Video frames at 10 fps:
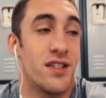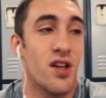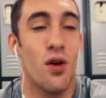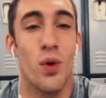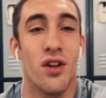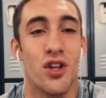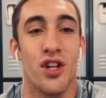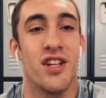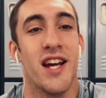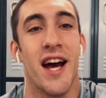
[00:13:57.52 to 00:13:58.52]
It's all well and
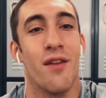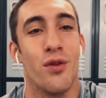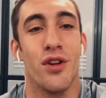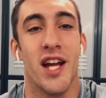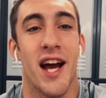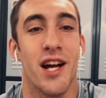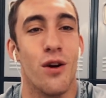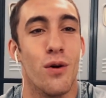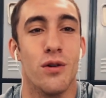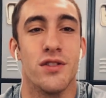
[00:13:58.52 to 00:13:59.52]
good to have really high
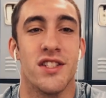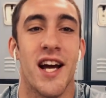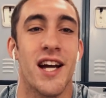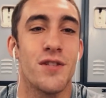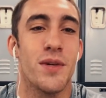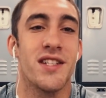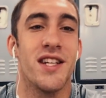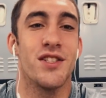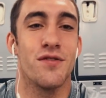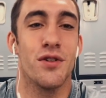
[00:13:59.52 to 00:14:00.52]
goals and high
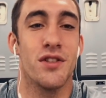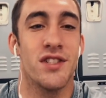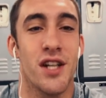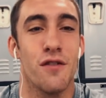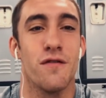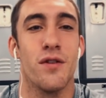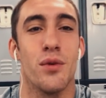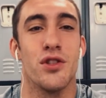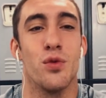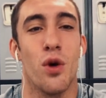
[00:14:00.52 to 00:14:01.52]
expectations for yourself and what